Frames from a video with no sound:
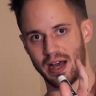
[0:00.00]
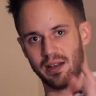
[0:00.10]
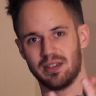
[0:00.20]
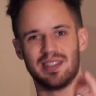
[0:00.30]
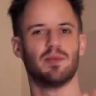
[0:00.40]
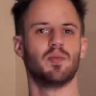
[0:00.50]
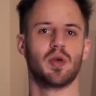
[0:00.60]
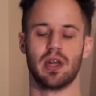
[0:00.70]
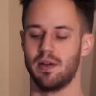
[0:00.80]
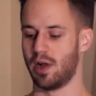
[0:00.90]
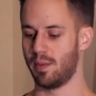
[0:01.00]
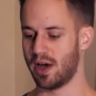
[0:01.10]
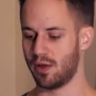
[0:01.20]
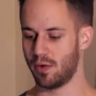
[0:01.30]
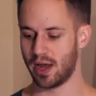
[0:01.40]
symptom you can develop, by
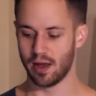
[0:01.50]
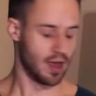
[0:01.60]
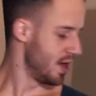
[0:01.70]
the way,